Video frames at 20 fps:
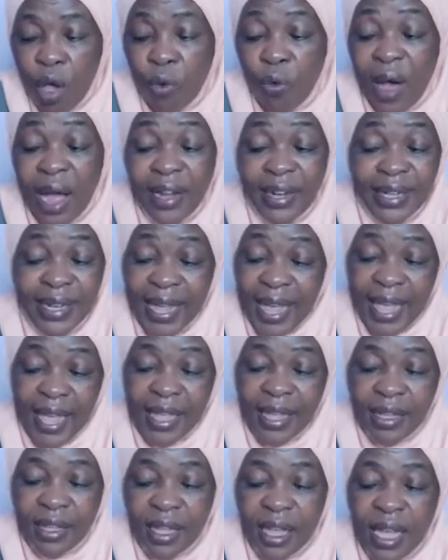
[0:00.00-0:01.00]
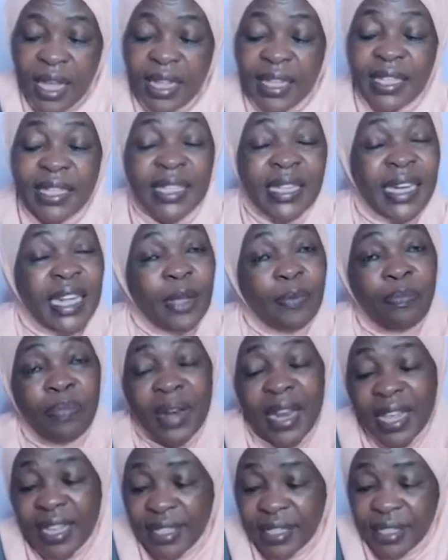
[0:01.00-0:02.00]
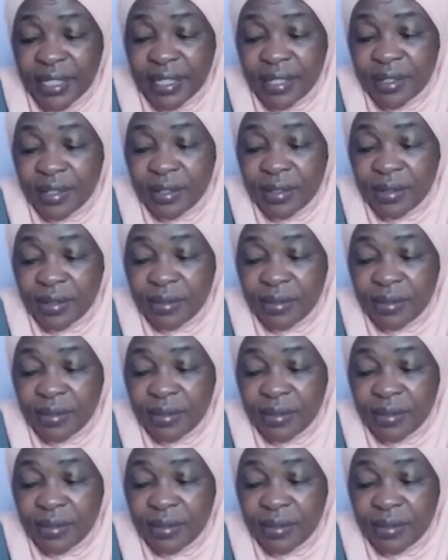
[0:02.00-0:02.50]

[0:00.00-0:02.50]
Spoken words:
One day, sleepless